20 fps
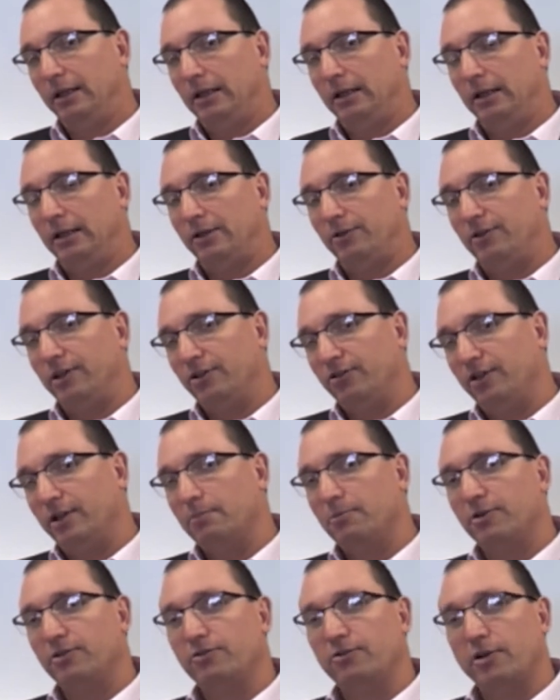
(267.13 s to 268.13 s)
Six
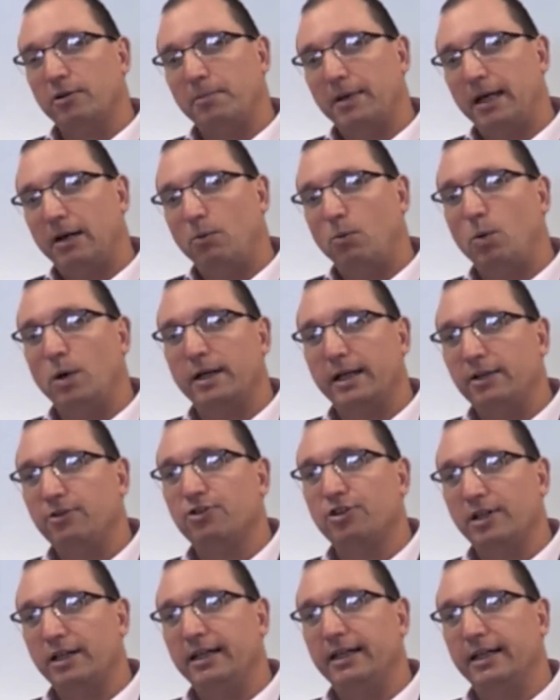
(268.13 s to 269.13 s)
Sigma is not about one
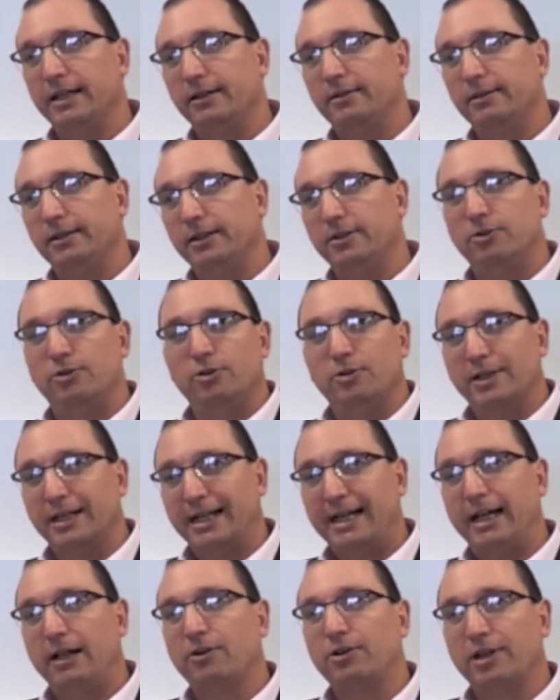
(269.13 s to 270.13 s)
engineer doing a
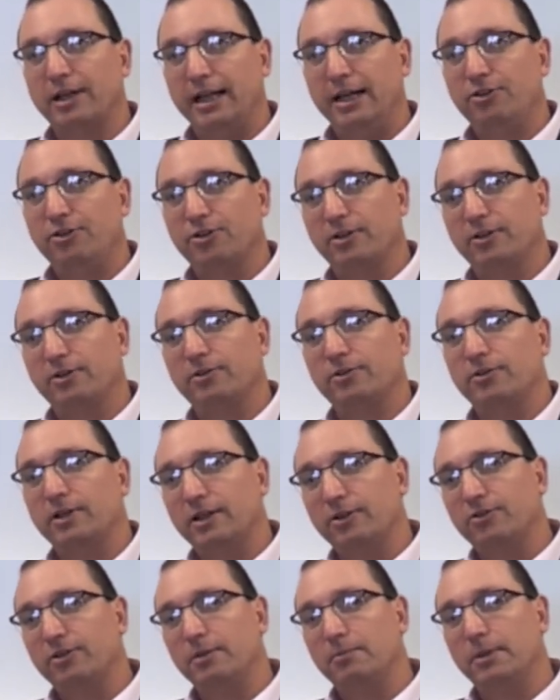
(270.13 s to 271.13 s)
calculation.
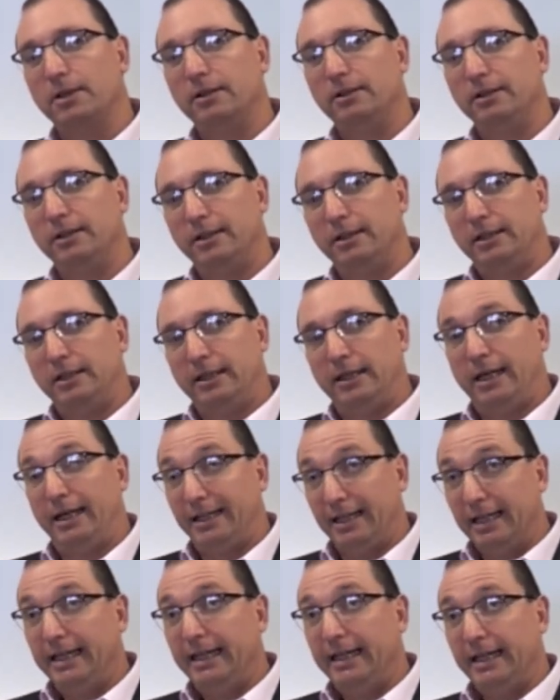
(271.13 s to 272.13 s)
Six Sigma and
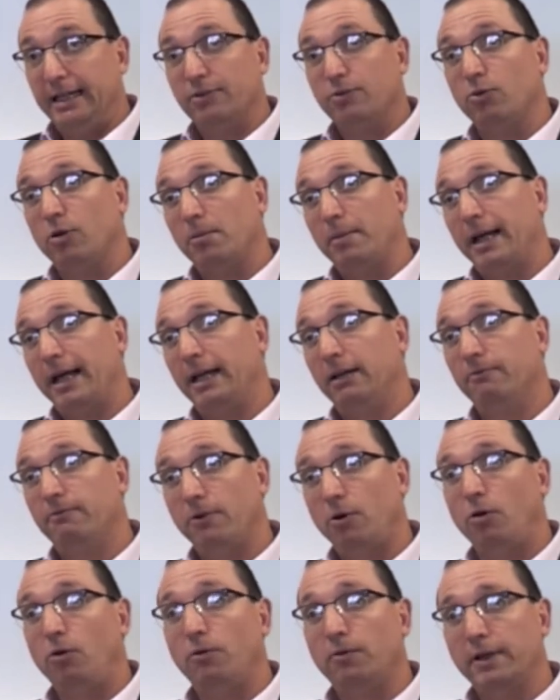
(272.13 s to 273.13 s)
Lean is all about
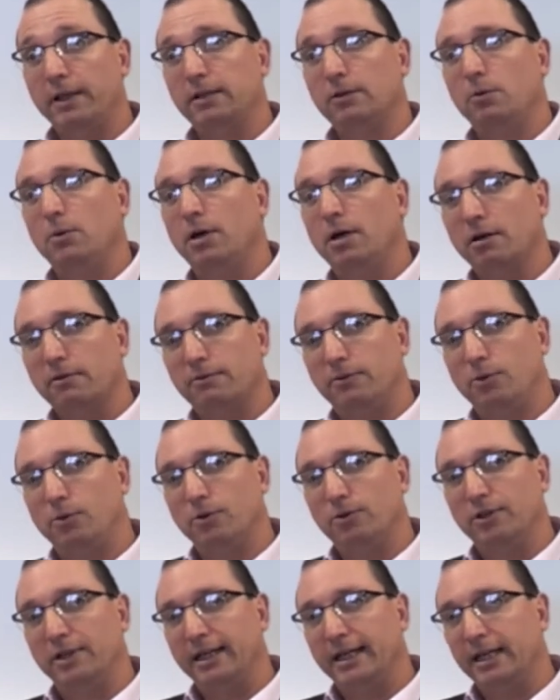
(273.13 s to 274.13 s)
involving the
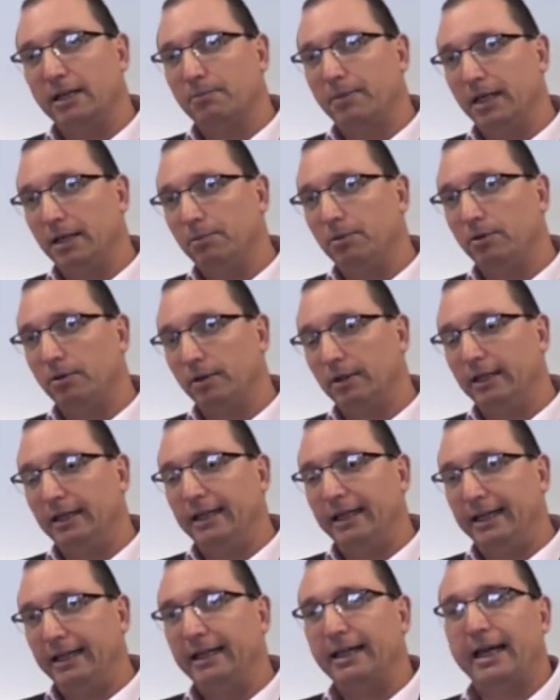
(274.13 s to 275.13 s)
workforce and getting people
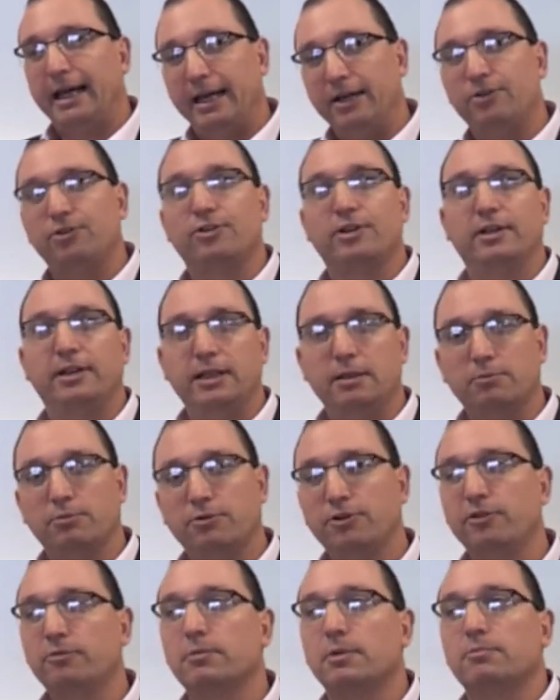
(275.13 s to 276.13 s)
engaged in the
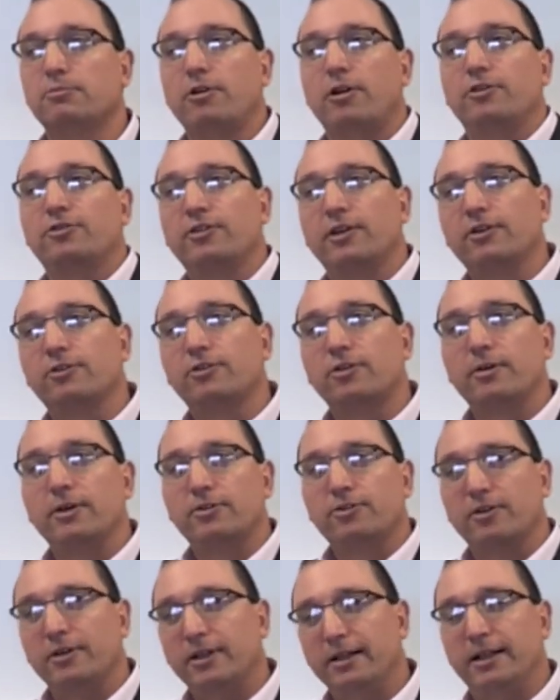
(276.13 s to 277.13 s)
improvement process. So
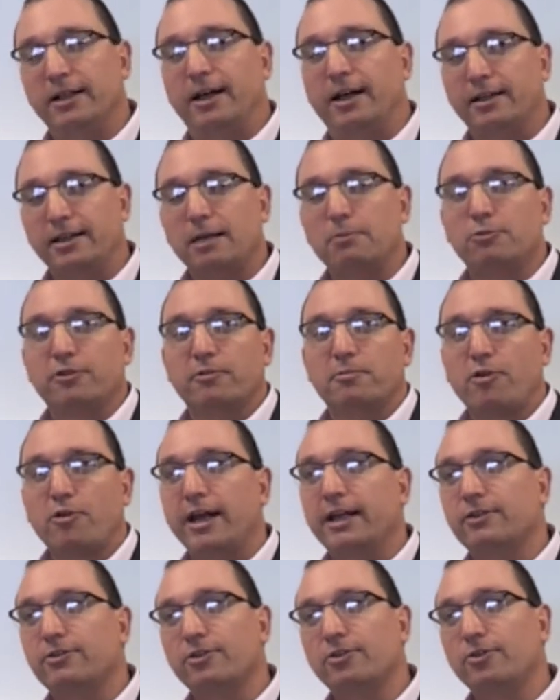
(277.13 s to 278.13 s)
it's a number of
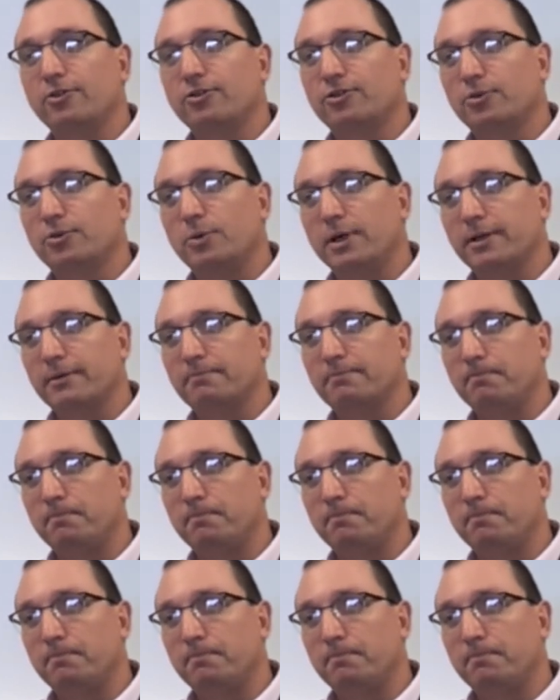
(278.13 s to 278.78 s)
brains and not just one.